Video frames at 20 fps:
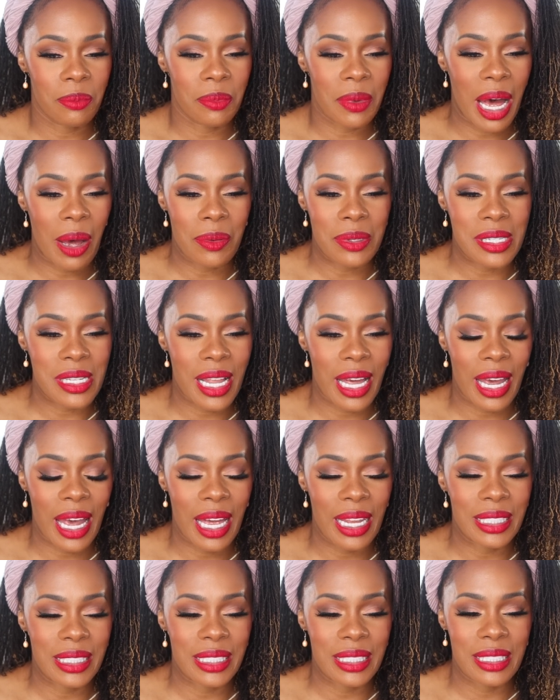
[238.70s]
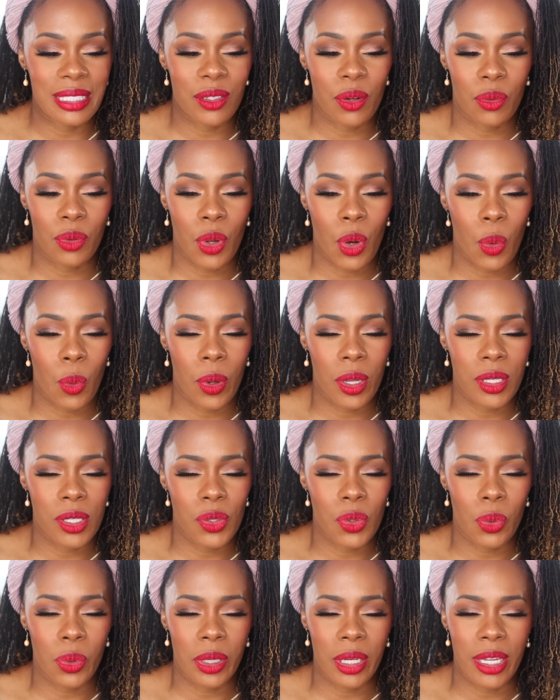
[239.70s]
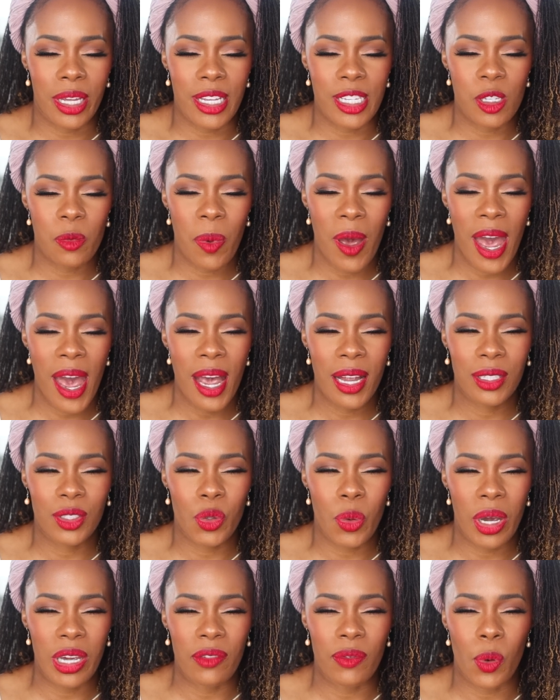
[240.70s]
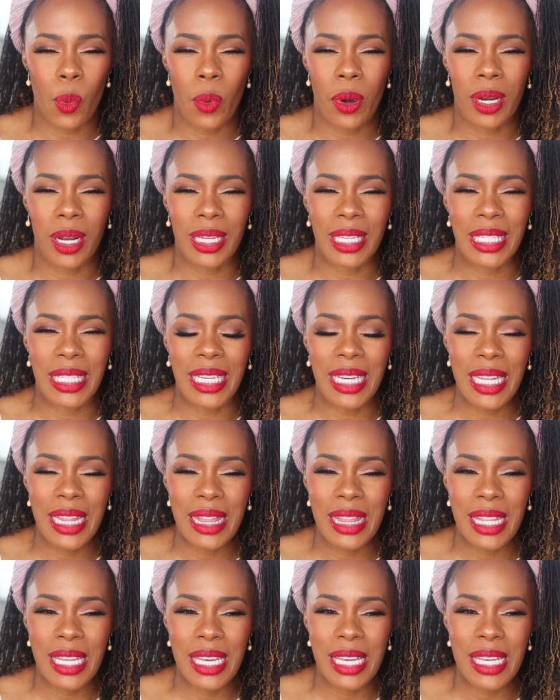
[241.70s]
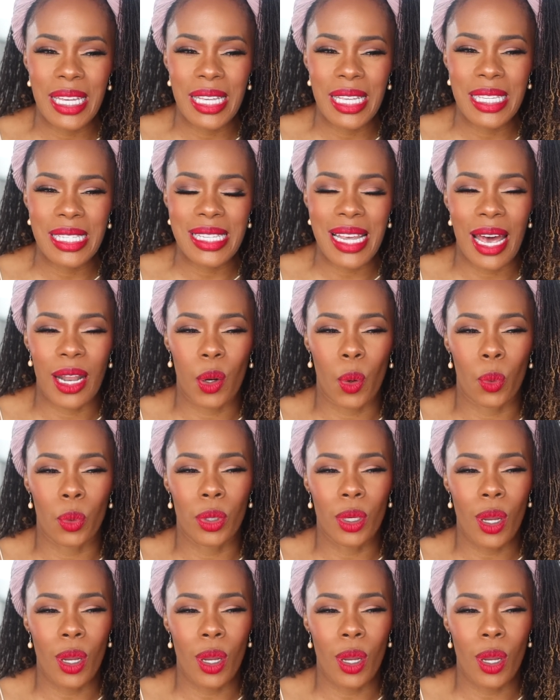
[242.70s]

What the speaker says: I was like, I just don't know what to really expect. Do I even want to get this? I don't